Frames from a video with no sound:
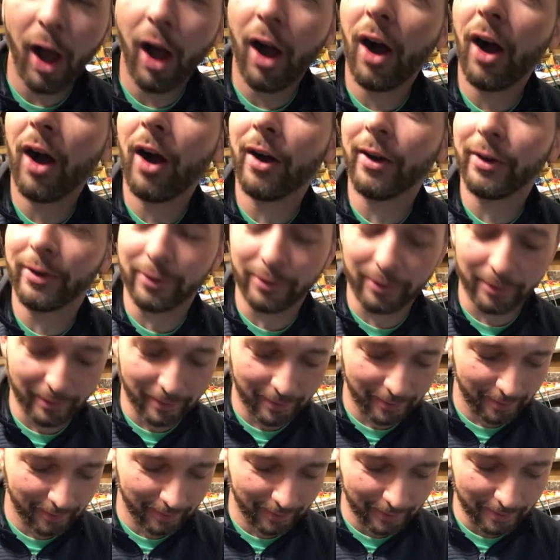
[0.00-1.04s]
honored,
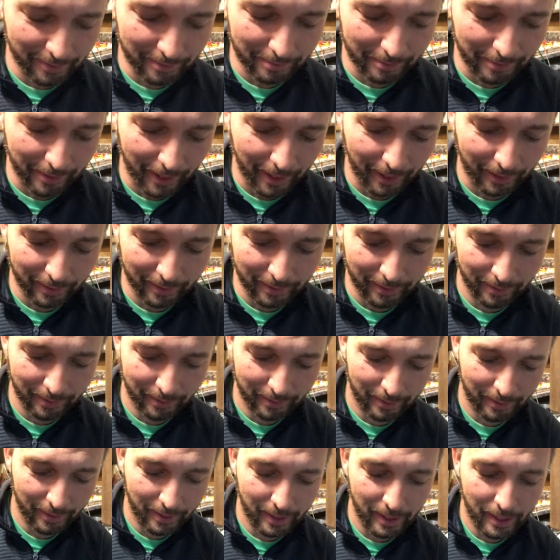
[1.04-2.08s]
in fact.
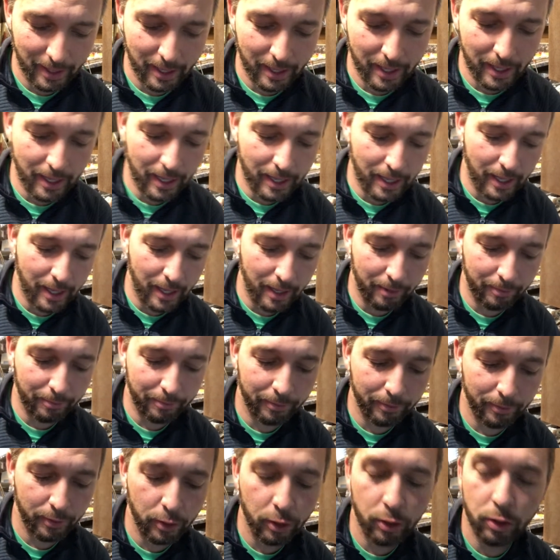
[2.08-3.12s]

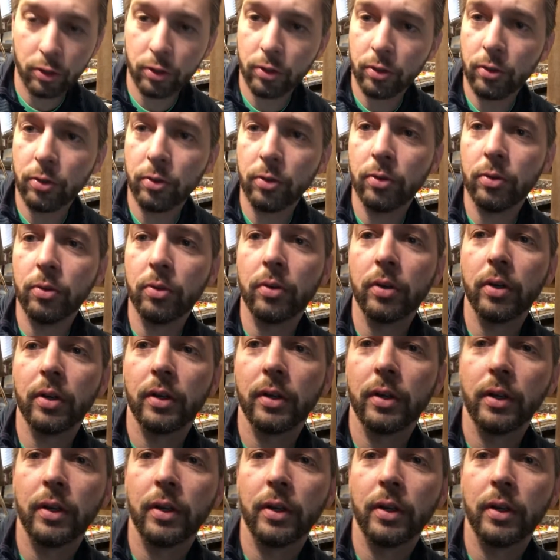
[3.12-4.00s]
If you